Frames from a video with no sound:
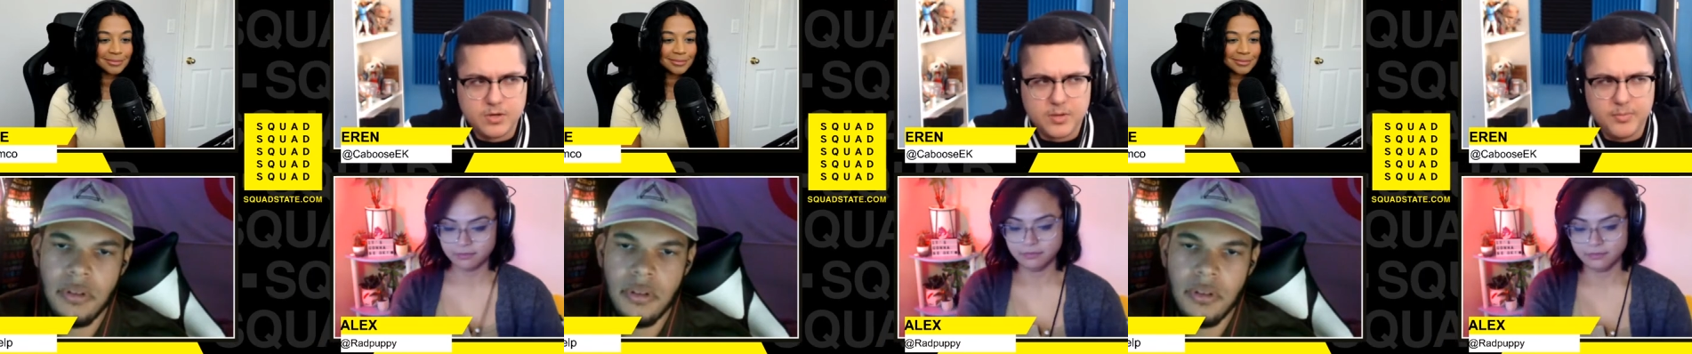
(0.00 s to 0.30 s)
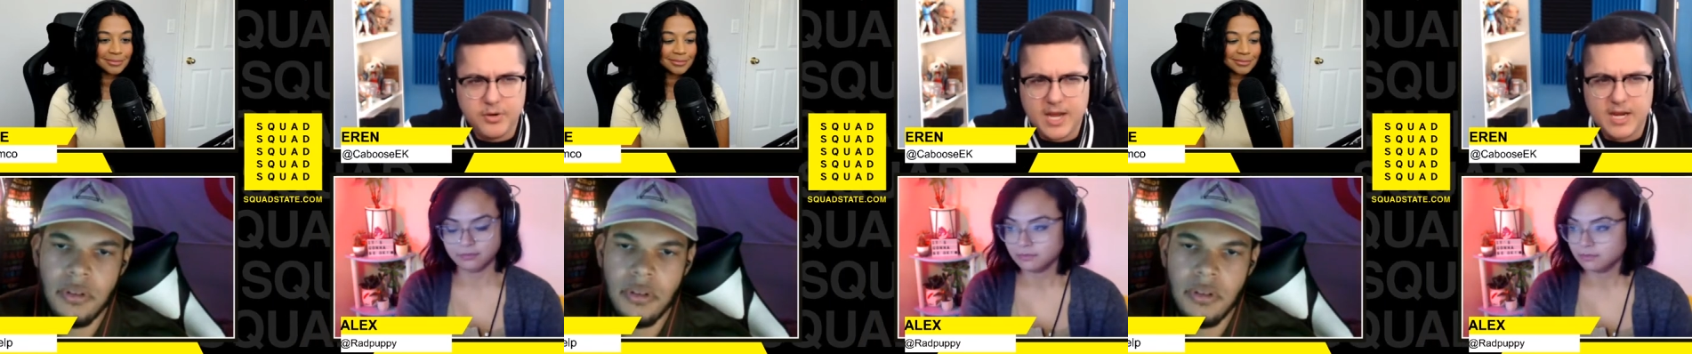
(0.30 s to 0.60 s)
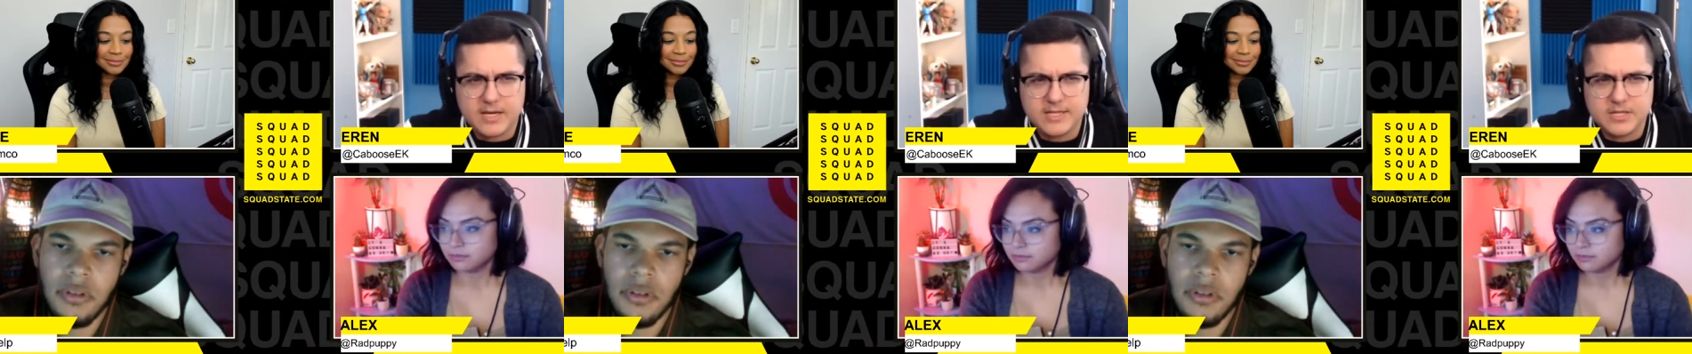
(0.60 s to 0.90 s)
Speaker 1: communicate
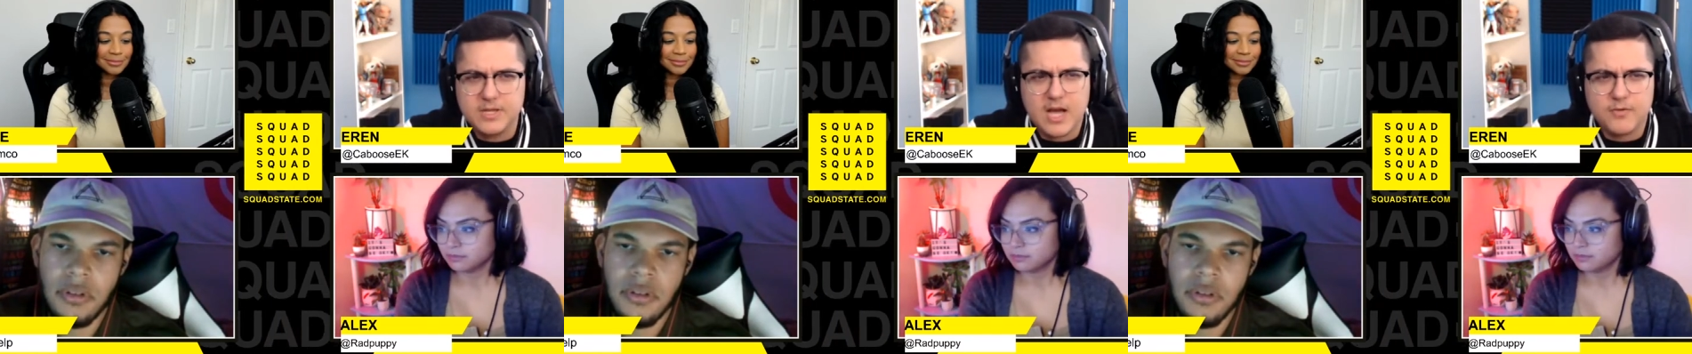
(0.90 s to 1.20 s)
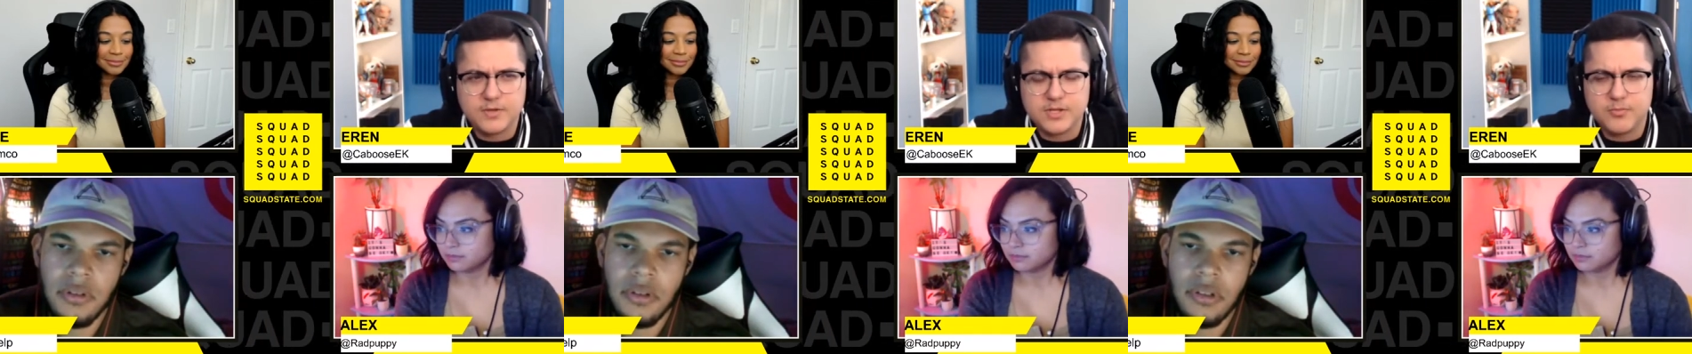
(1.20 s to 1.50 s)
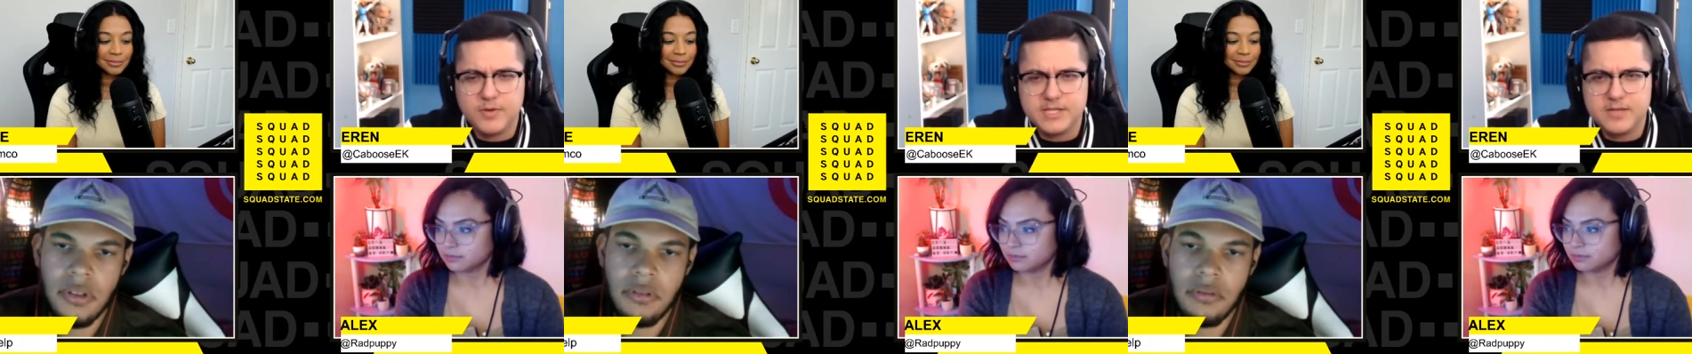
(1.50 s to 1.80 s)
until now for some
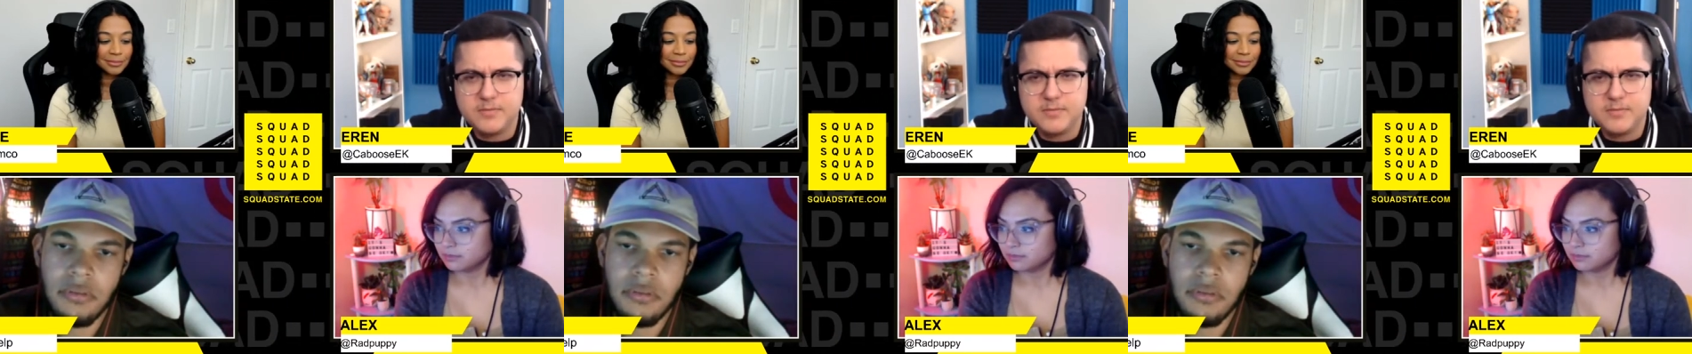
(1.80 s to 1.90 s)
reason,